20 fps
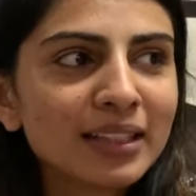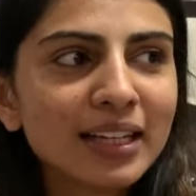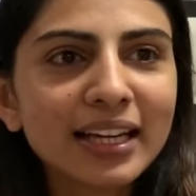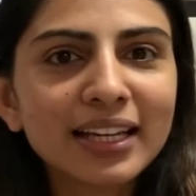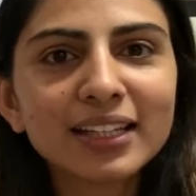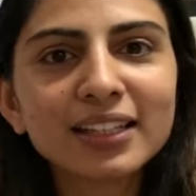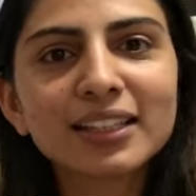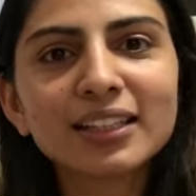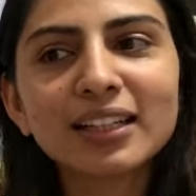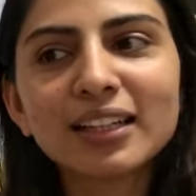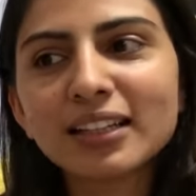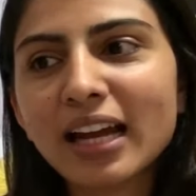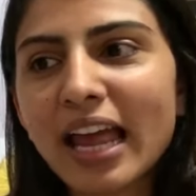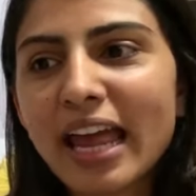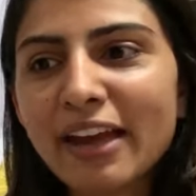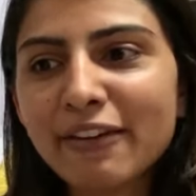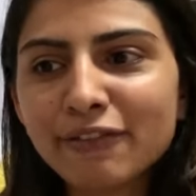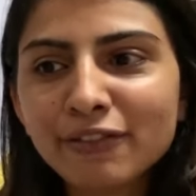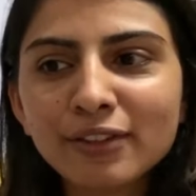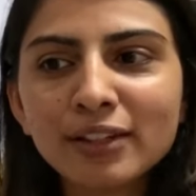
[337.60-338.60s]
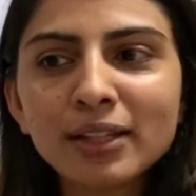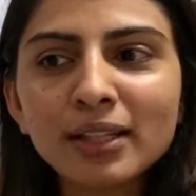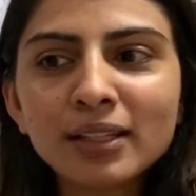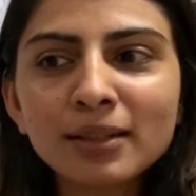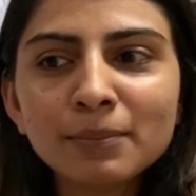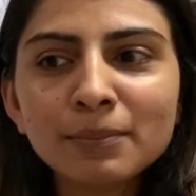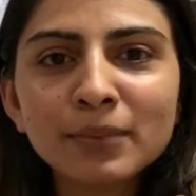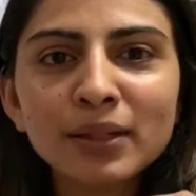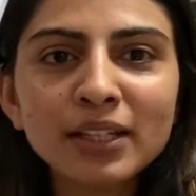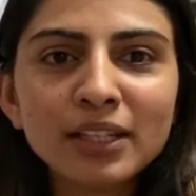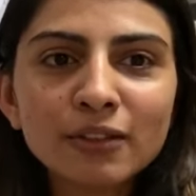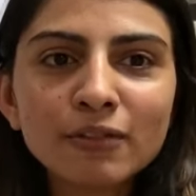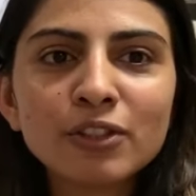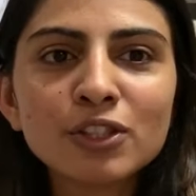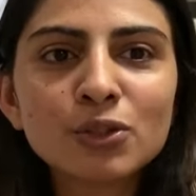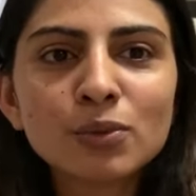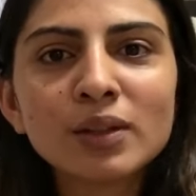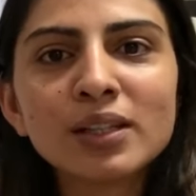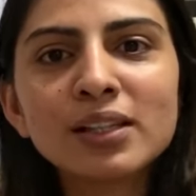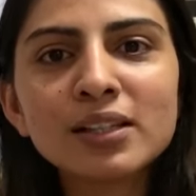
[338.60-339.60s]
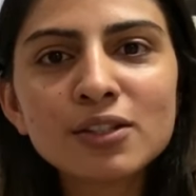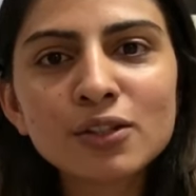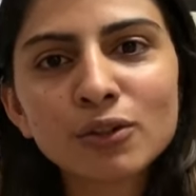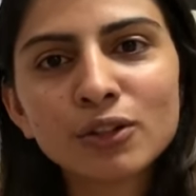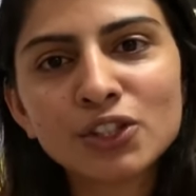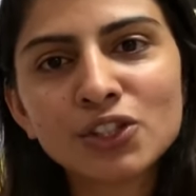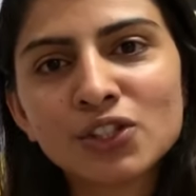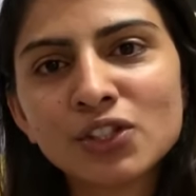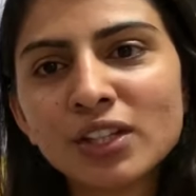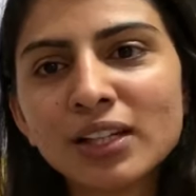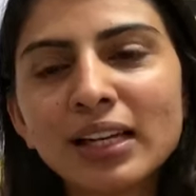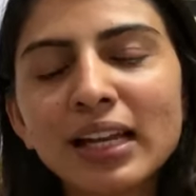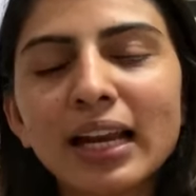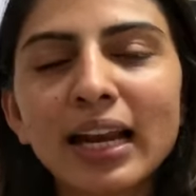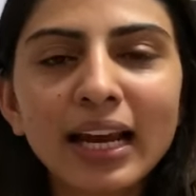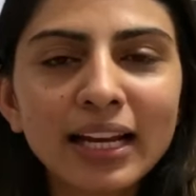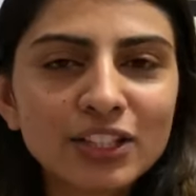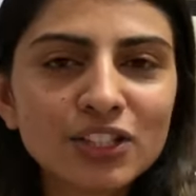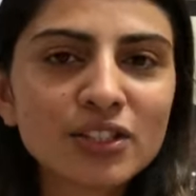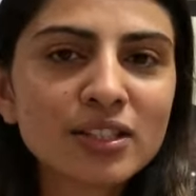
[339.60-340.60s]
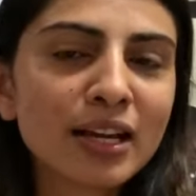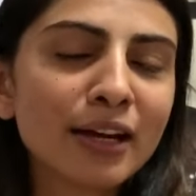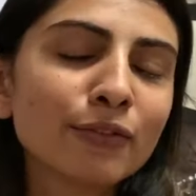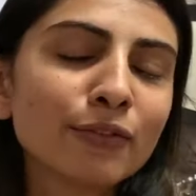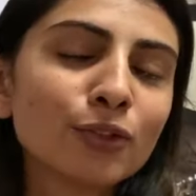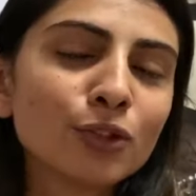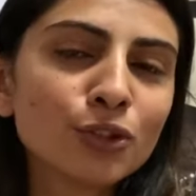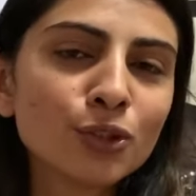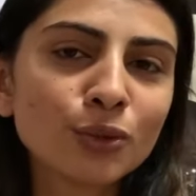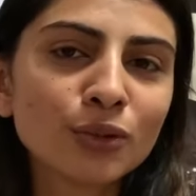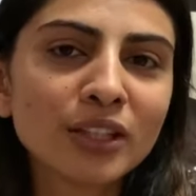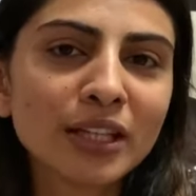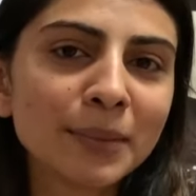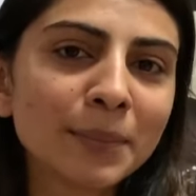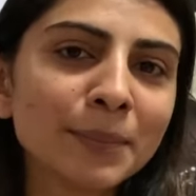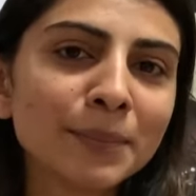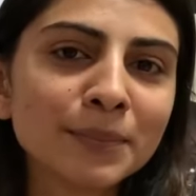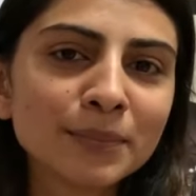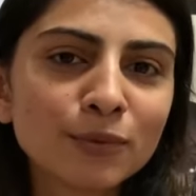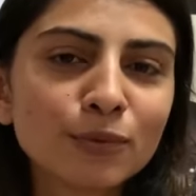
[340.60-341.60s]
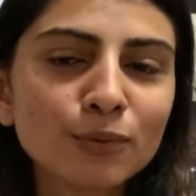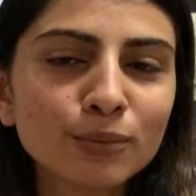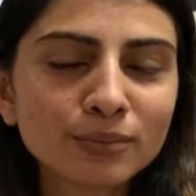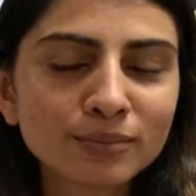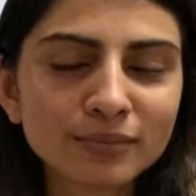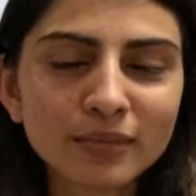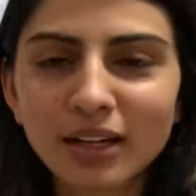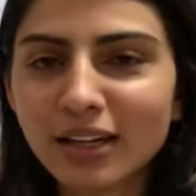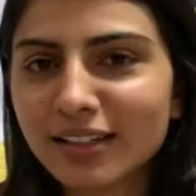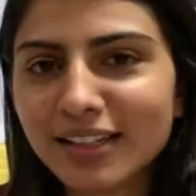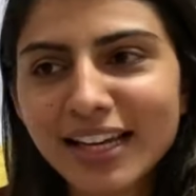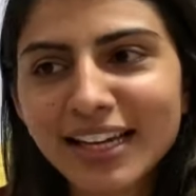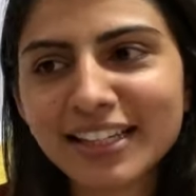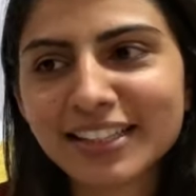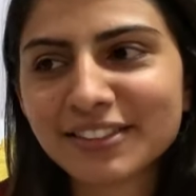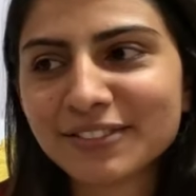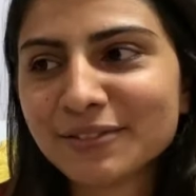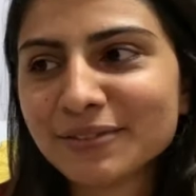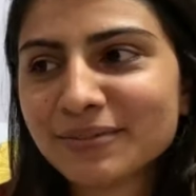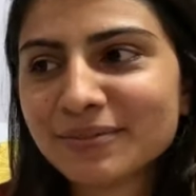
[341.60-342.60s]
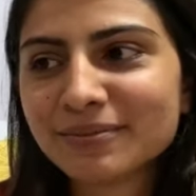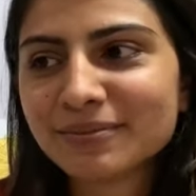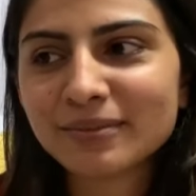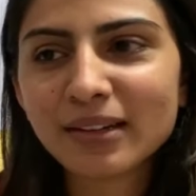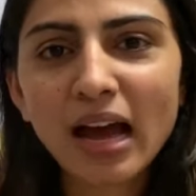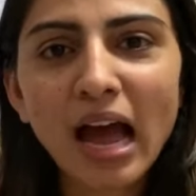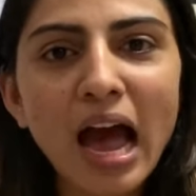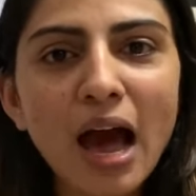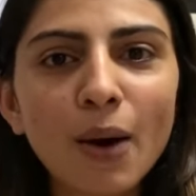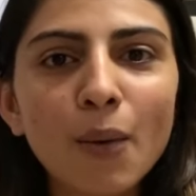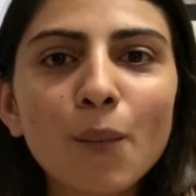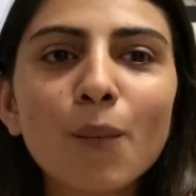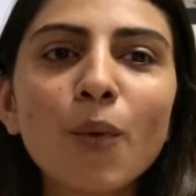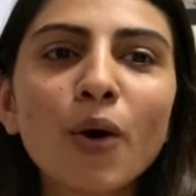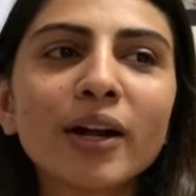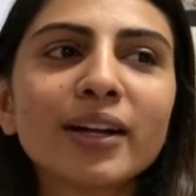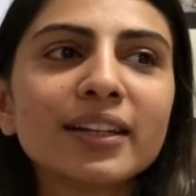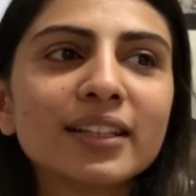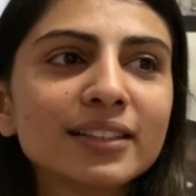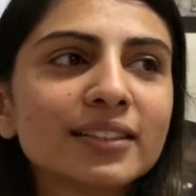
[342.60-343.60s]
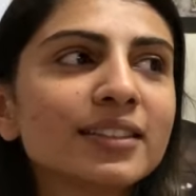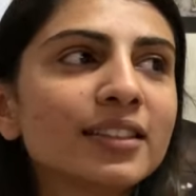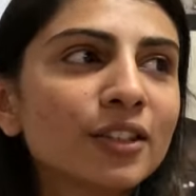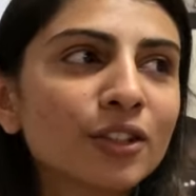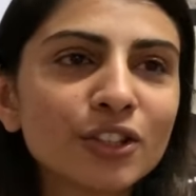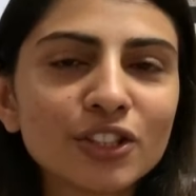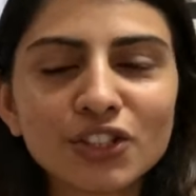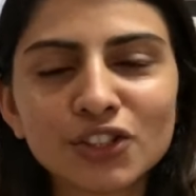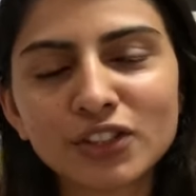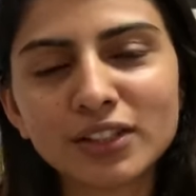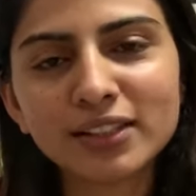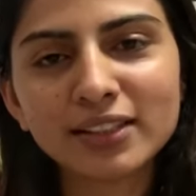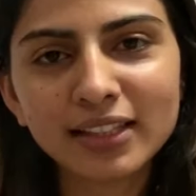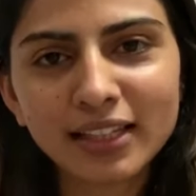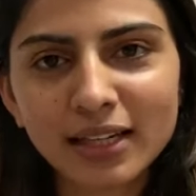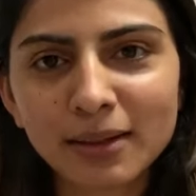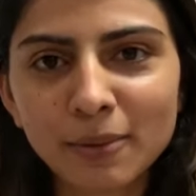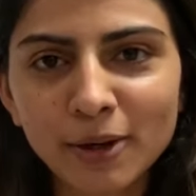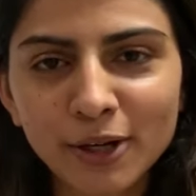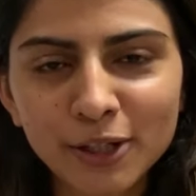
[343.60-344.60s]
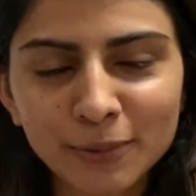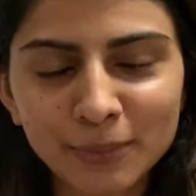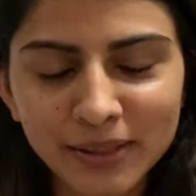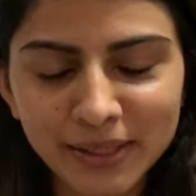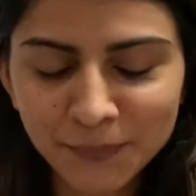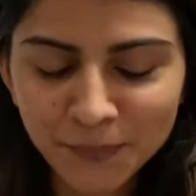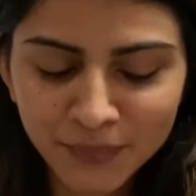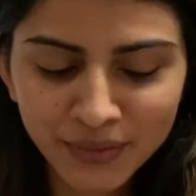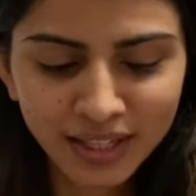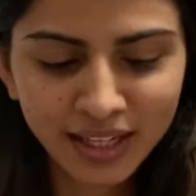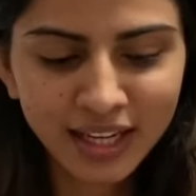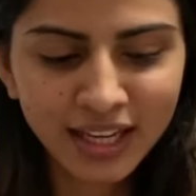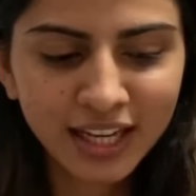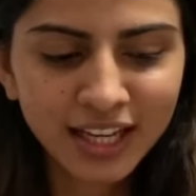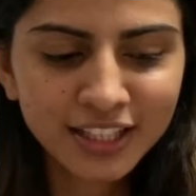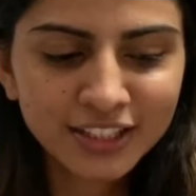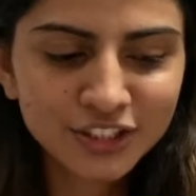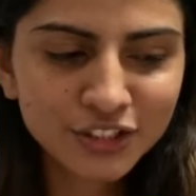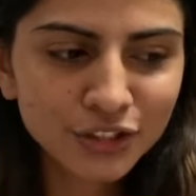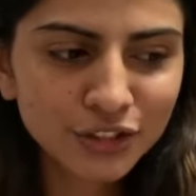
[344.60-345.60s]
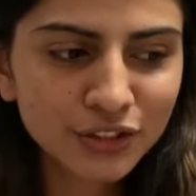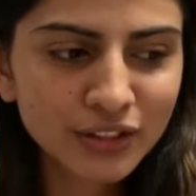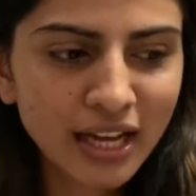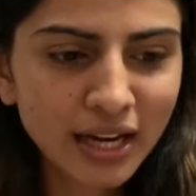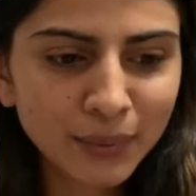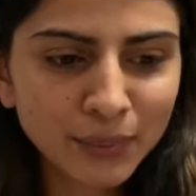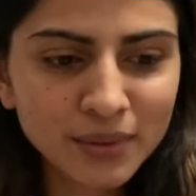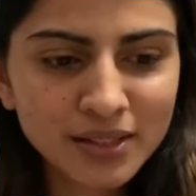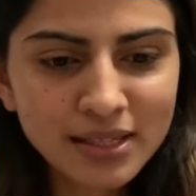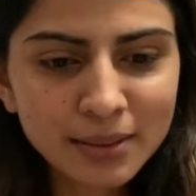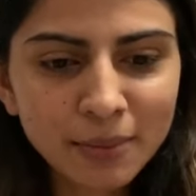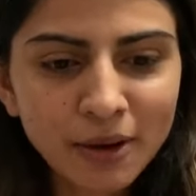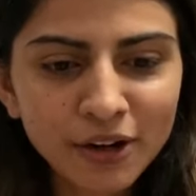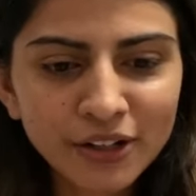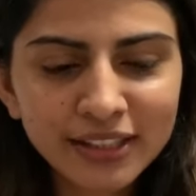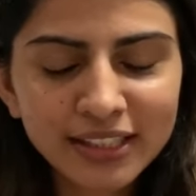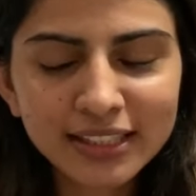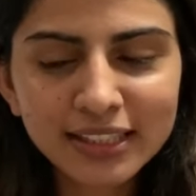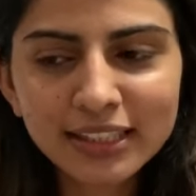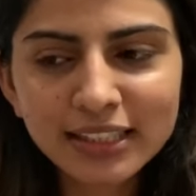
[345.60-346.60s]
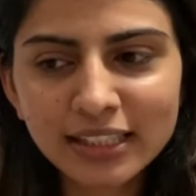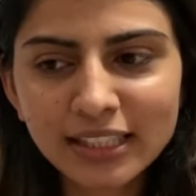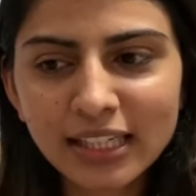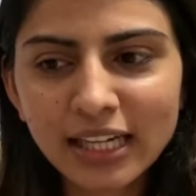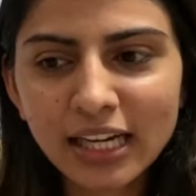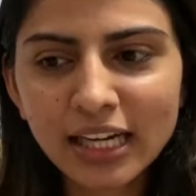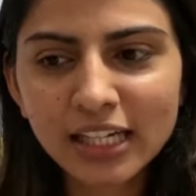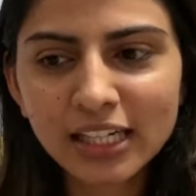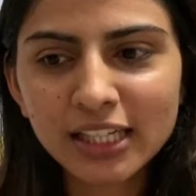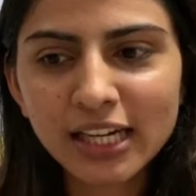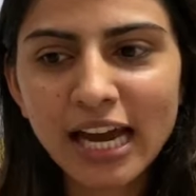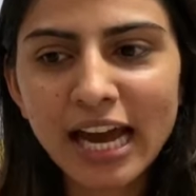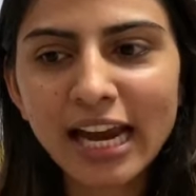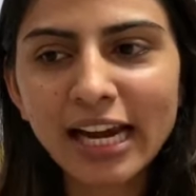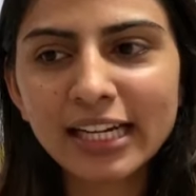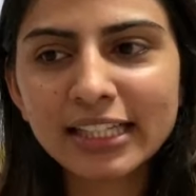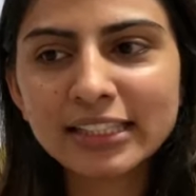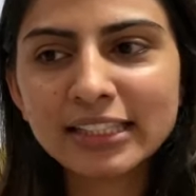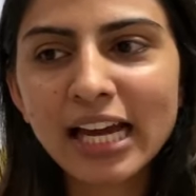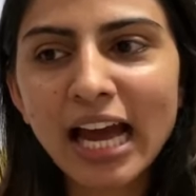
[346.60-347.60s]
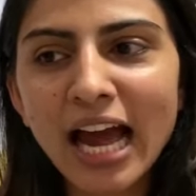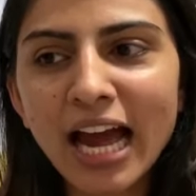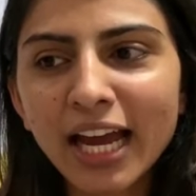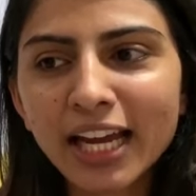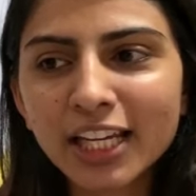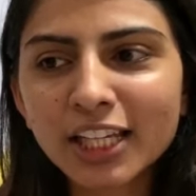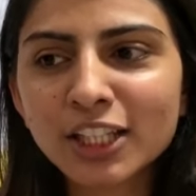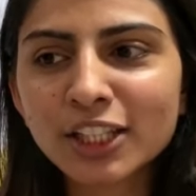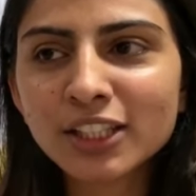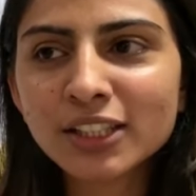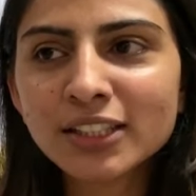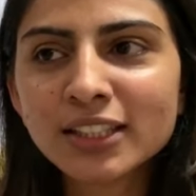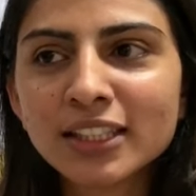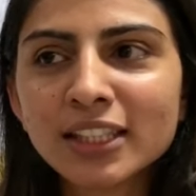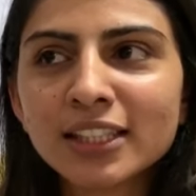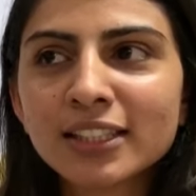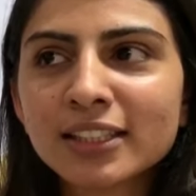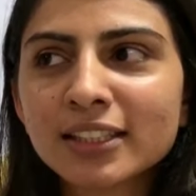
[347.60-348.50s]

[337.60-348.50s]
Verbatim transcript: like every individual is original and I just have to show them uh, like what is the original thing about me. So that was about it. Now, and I